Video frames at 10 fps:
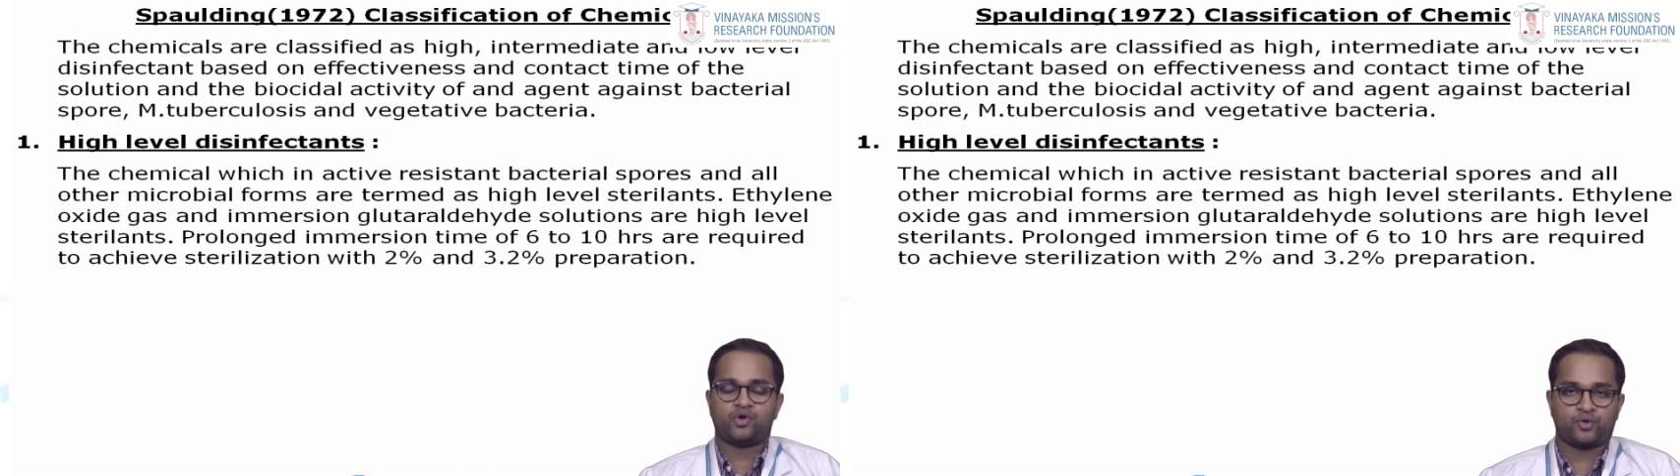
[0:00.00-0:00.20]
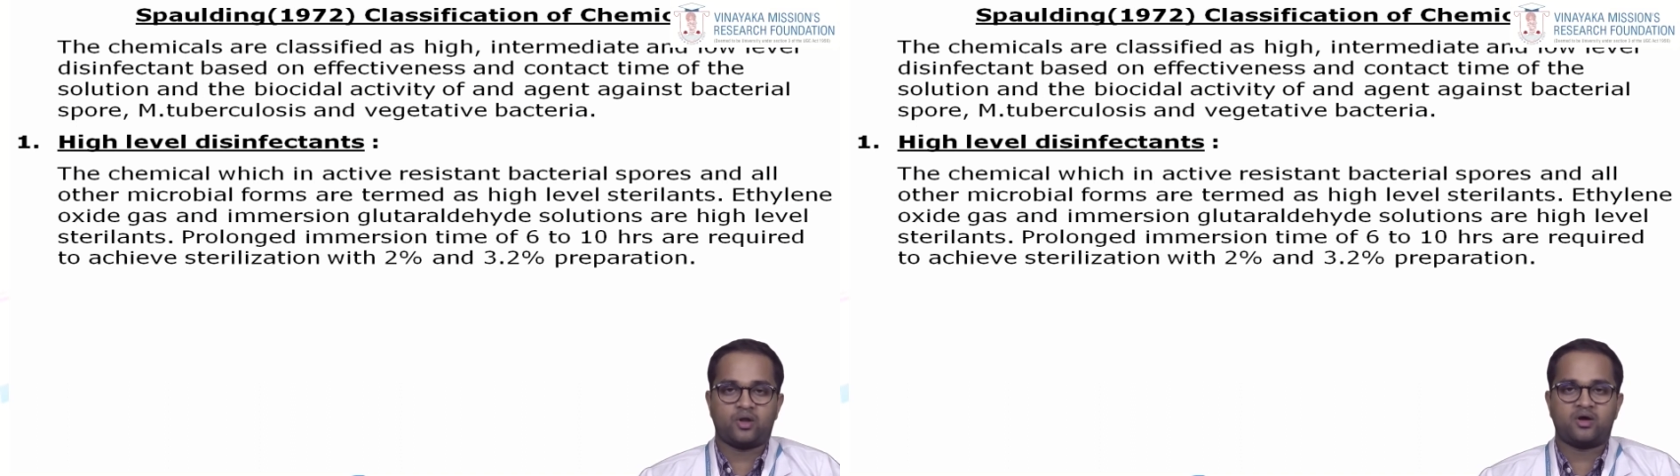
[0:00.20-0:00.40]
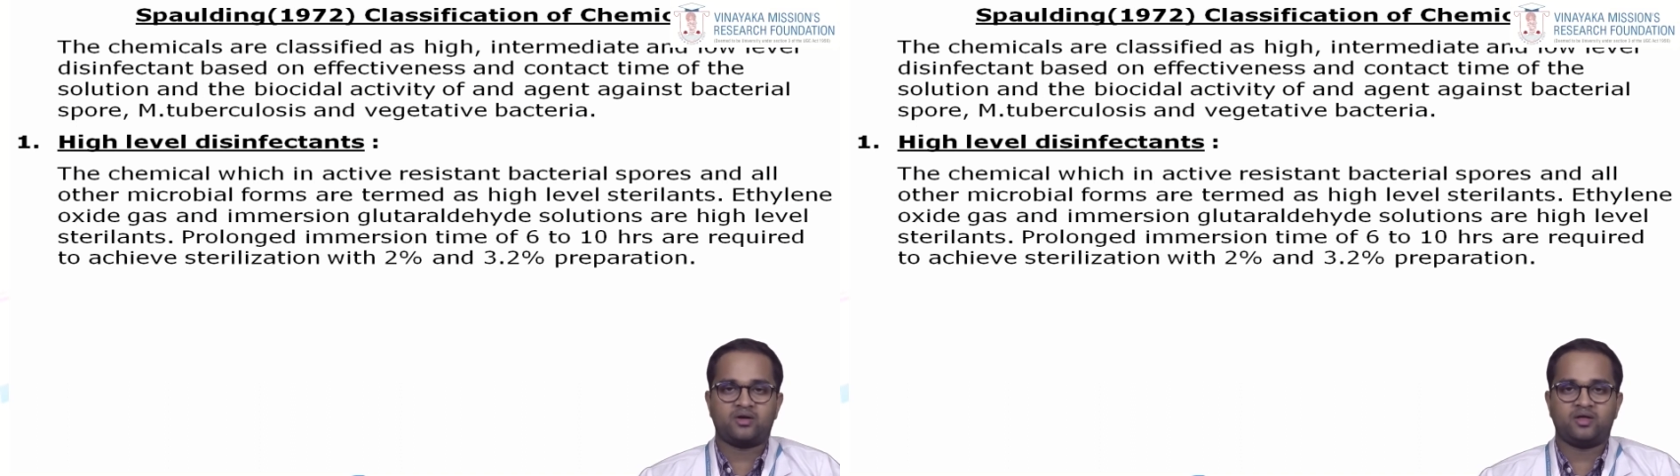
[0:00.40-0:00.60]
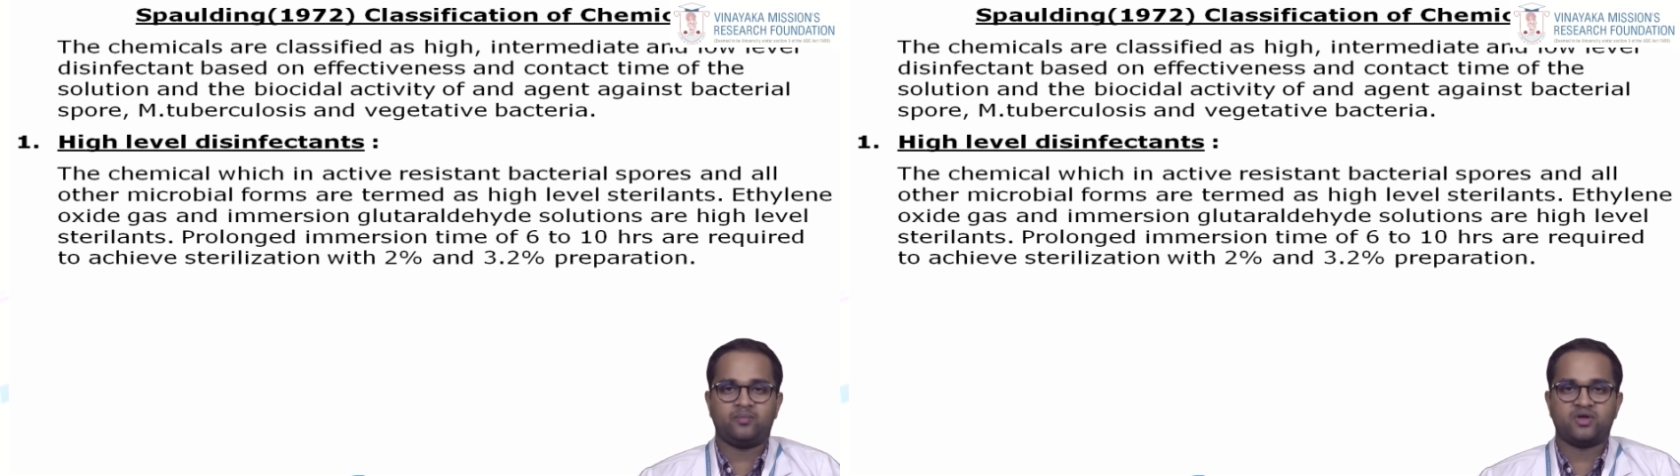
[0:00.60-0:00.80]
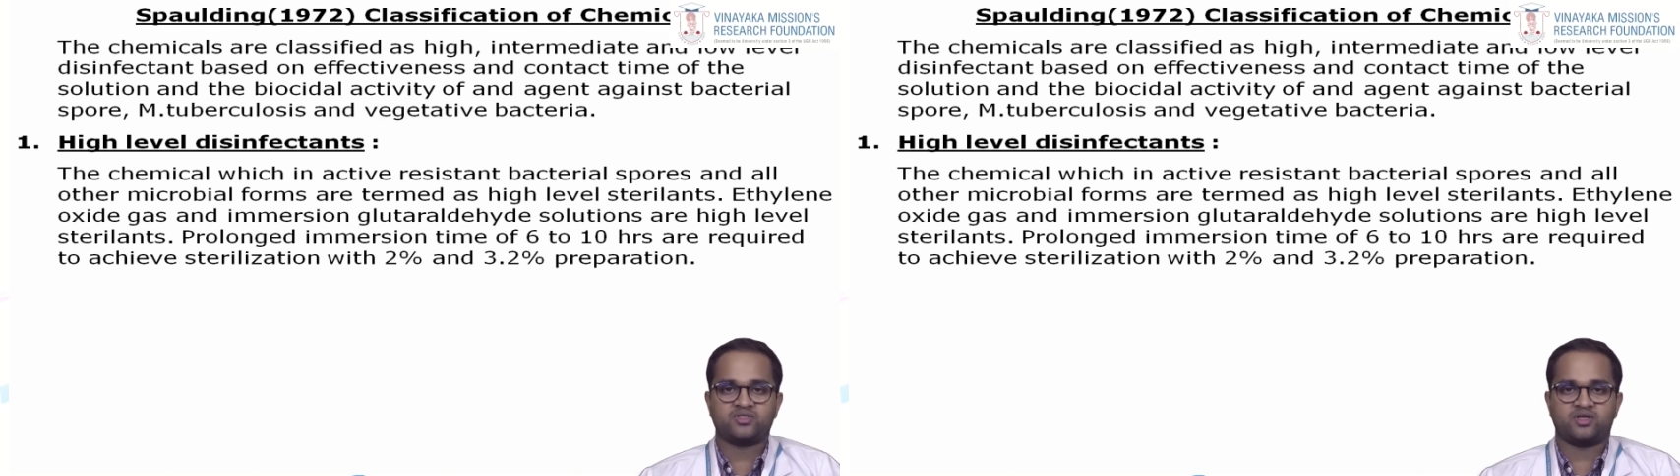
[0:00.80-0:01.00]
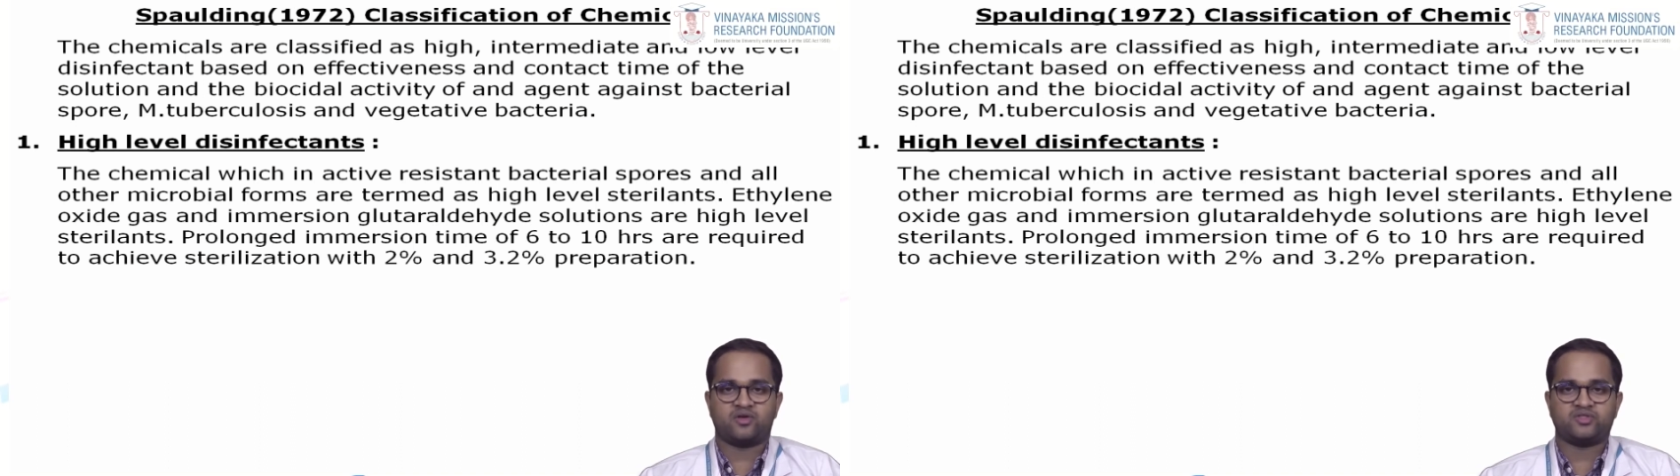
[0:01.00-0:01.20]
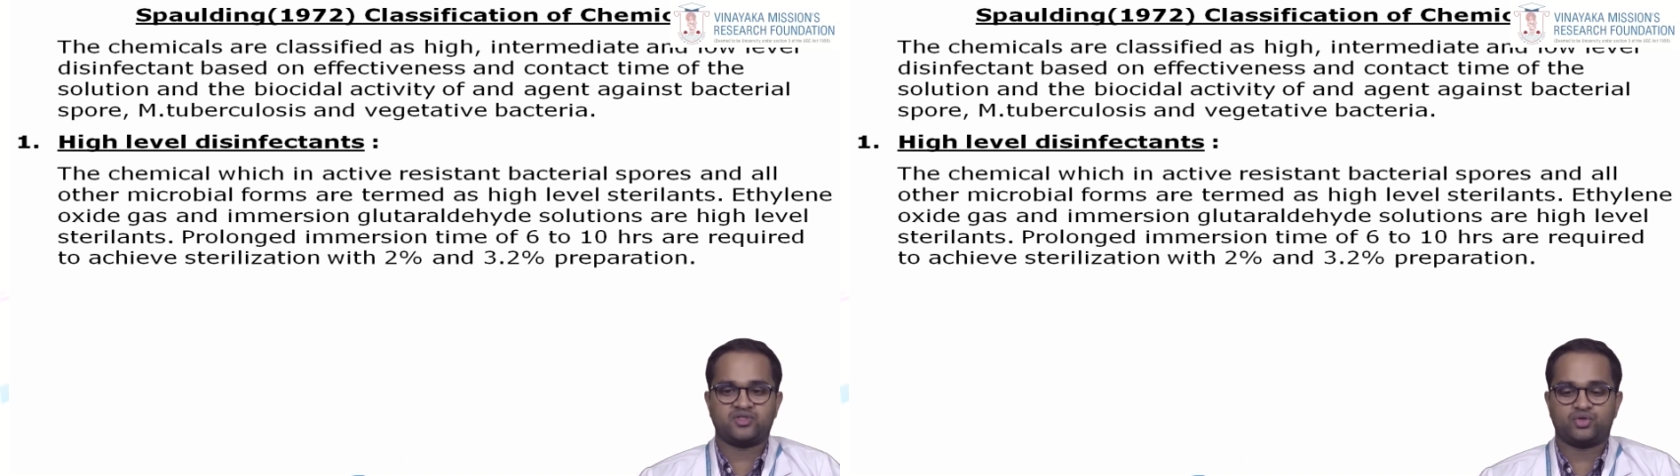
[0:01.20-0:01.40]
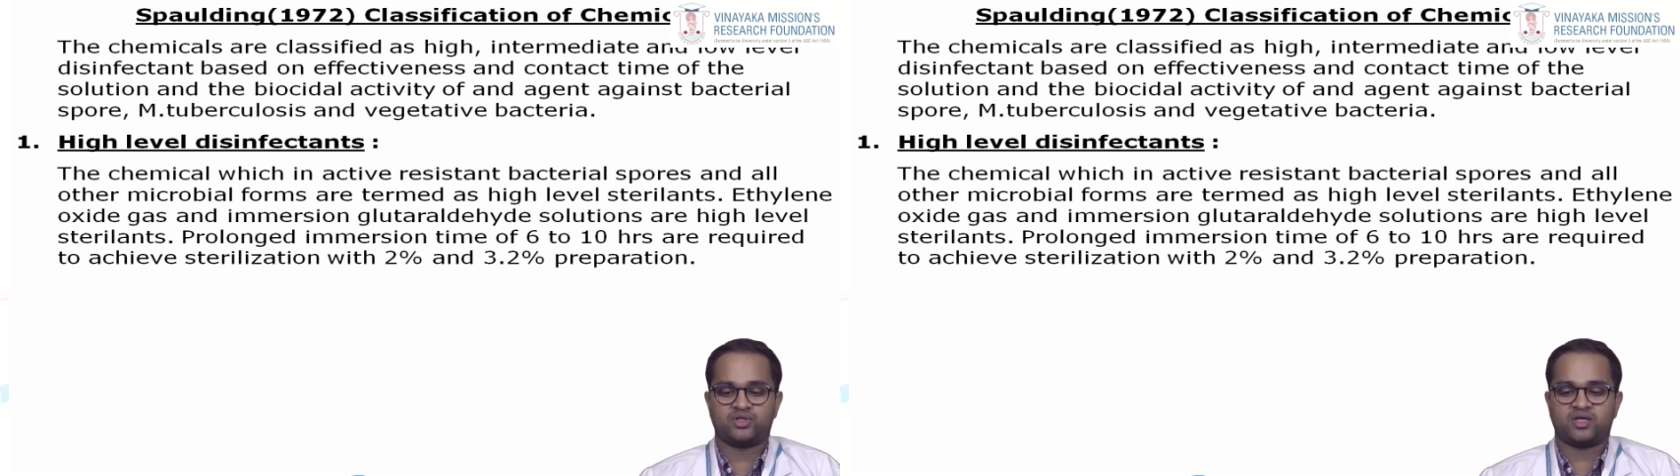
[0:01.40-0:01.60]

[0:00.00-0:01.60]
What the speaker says: Prolonged immersion of 6 to